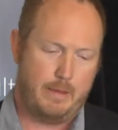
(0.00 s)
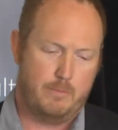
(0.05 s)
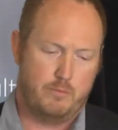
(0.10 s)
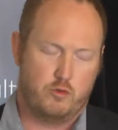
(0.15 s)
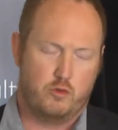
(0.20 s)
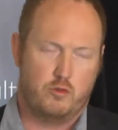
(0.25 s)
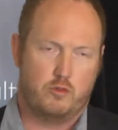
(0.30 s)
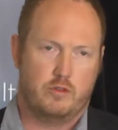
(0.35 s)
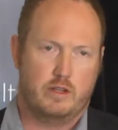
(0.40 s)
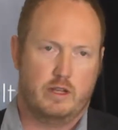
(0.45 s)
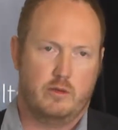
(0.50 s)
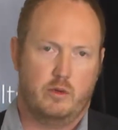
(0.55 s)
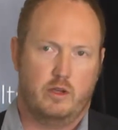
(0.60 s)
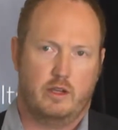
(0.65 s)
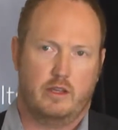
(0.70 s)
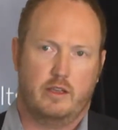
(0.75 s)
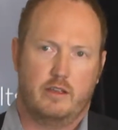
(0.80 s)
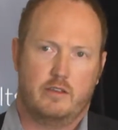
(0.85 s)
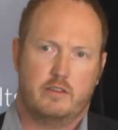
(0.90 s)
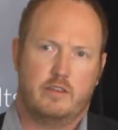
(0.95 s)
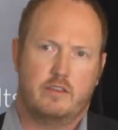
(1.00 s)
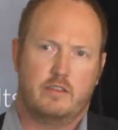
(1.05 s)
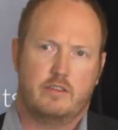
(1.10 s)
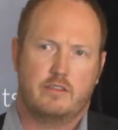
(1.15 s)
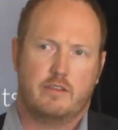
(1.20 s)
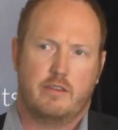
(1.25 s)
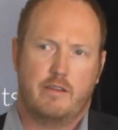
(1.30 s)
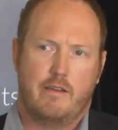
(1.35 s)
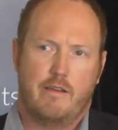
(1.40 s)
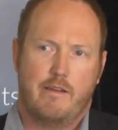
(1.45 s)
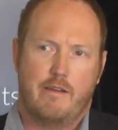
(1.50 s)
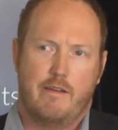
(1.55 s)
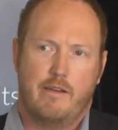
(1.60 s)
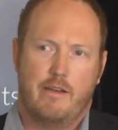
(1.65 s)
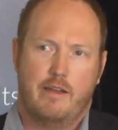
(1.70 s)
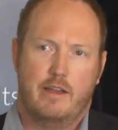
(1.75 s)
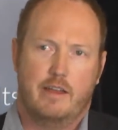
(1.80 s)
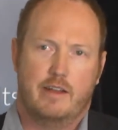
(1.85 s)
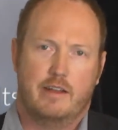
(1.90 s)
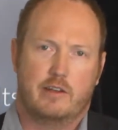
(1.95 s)
Broad network access.
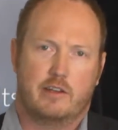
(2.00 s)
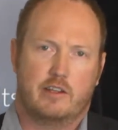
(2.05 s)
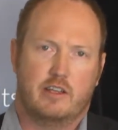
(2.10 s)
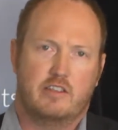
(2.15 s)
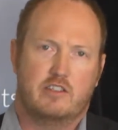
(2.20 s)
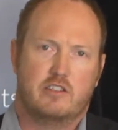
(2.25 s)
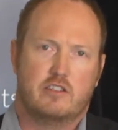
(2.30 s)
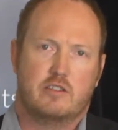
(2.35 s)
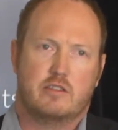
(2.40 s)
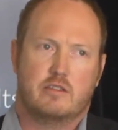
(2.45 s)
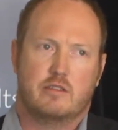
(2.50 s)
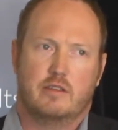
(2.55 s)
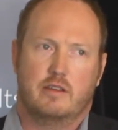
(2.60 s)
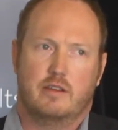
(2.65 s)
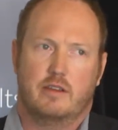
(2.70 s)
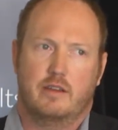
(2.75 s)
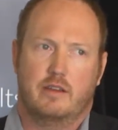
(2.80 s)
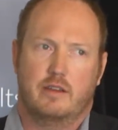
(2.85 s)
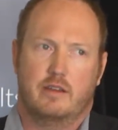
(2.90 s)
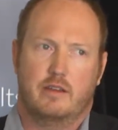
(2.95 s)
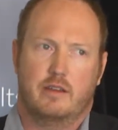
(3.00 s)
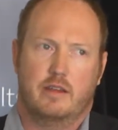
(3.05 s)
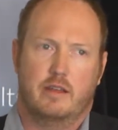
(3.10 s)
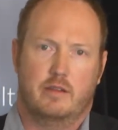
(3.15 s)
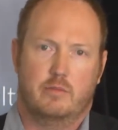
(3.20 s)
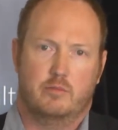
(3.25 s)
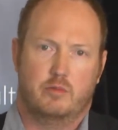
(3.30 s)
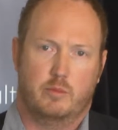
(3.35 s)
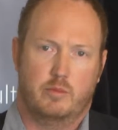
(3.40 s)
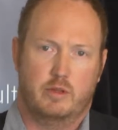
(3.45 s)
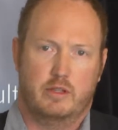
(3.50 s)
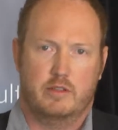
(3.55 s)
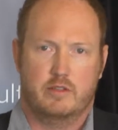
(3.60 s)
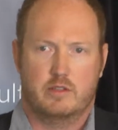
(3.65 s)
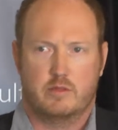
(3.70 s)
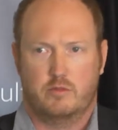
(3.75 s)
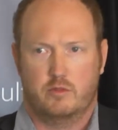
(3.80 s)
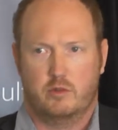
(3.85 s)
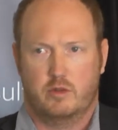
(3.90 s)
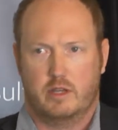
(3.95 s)
In our case, and probably in
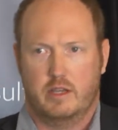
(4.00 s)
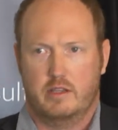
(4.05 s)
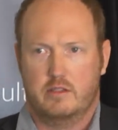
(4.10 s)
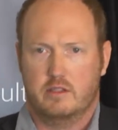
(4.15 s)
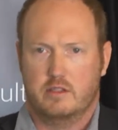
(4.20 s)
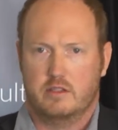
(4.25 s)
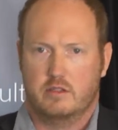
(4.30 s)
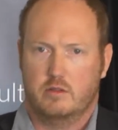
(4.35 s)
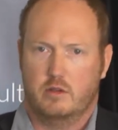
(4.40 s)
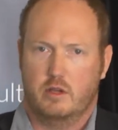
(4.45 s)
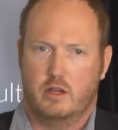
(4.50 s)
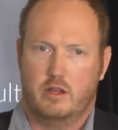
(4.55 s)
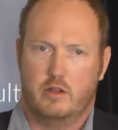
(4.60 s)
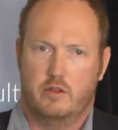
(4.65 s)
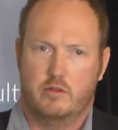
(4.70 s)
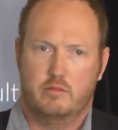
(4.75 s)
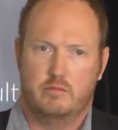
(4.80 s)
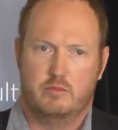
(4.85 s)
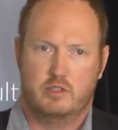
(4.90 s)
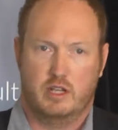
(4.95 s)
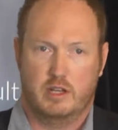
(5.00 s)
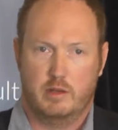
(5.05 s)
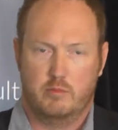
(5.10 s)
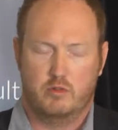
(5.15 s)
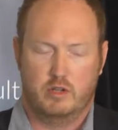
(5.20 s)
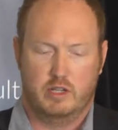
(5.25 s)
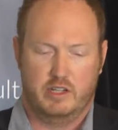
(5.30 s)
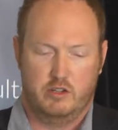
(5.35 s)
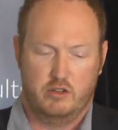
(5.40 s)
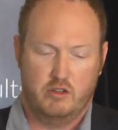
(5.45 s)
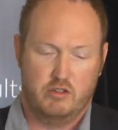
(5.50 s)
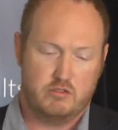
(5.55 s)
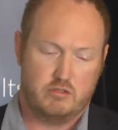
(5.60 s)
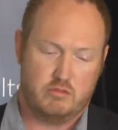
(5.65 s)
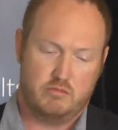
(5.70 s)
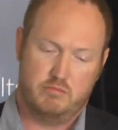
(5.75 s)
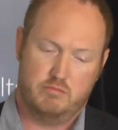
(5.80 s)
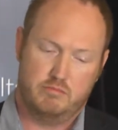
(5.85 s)
some of your cases, deliberately not.